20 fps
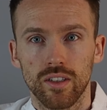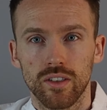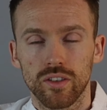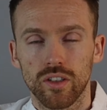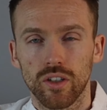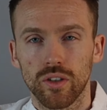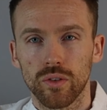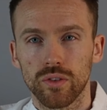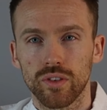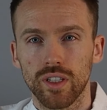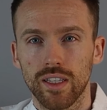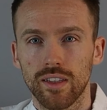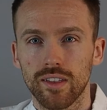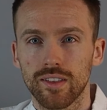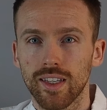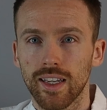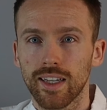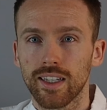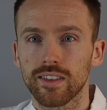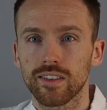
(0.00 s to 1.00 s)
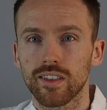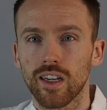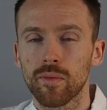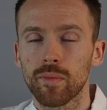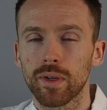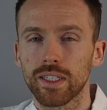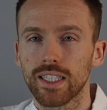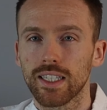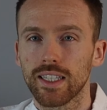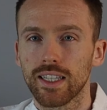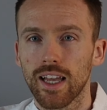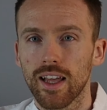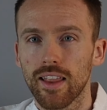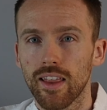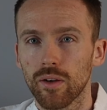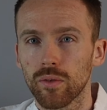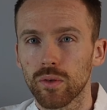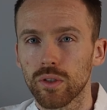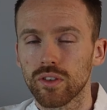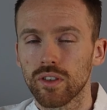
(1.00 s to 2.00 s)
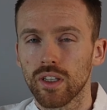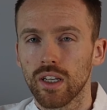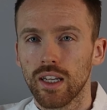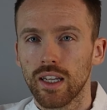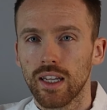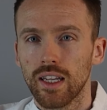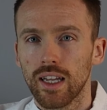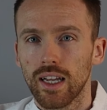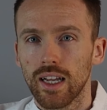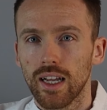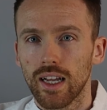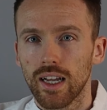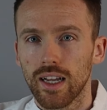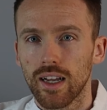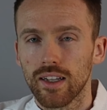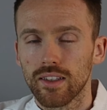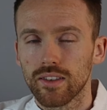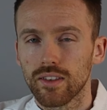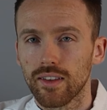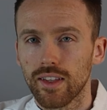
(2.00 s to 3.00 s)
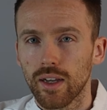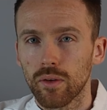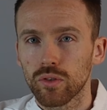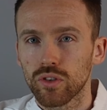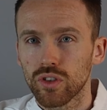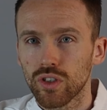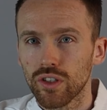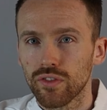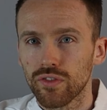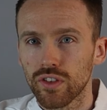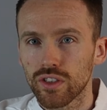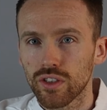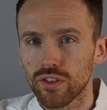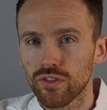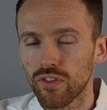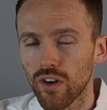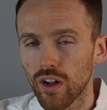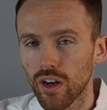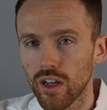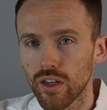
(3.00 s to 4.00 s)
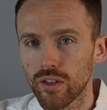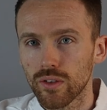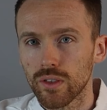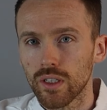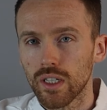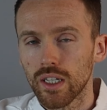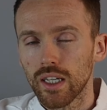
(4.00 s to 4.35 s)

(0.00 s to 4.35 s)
So you'll see the second time I did that, that was tougher to follow.